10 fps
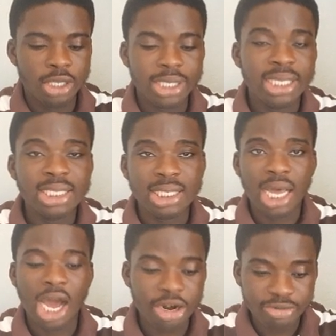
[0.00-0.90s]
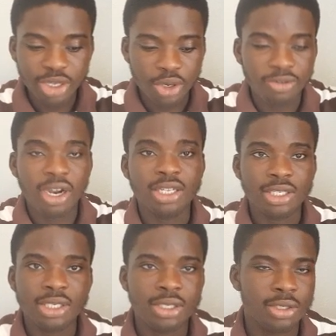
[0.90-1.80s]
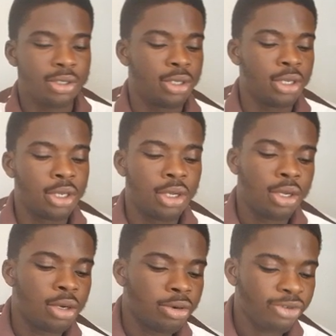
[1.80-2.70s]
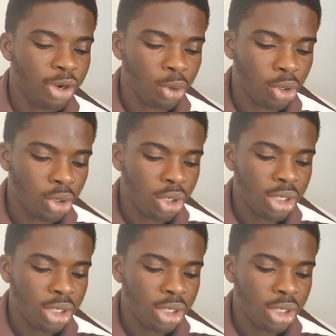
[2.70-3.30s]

these hundreds of LANs. Very well.